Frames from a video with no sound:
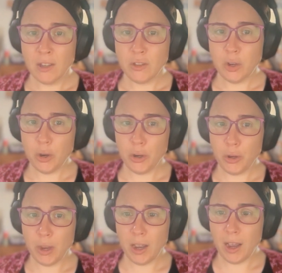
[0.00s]

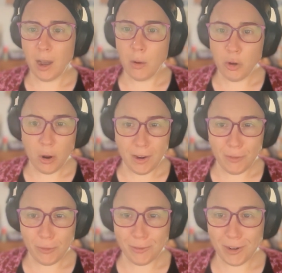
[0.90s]
So not
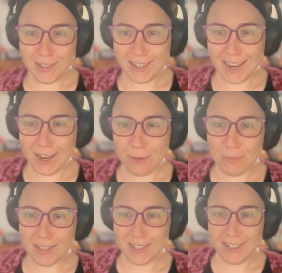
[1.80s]
everyone runs an
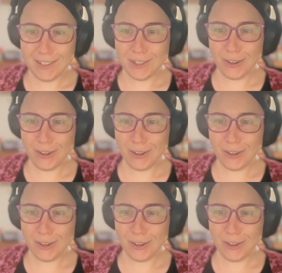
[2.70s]
ecom business.